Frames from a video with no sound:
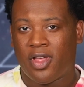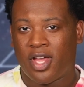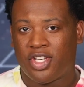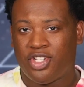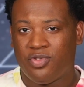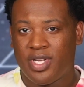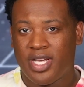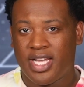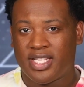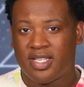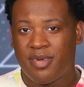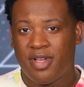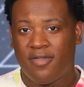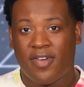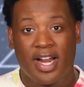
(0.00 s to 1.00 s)
that you need
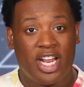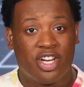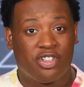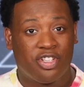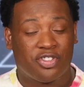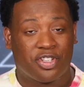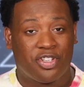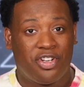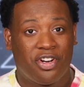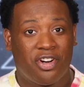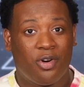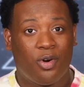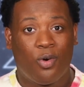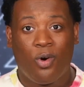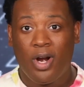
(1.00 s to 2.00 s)
to be financially
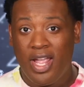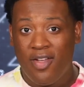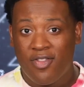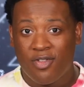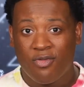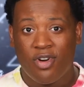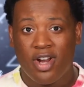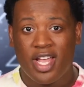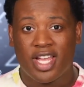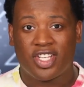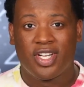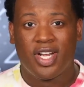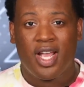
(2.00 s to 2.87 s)
secure or even rich?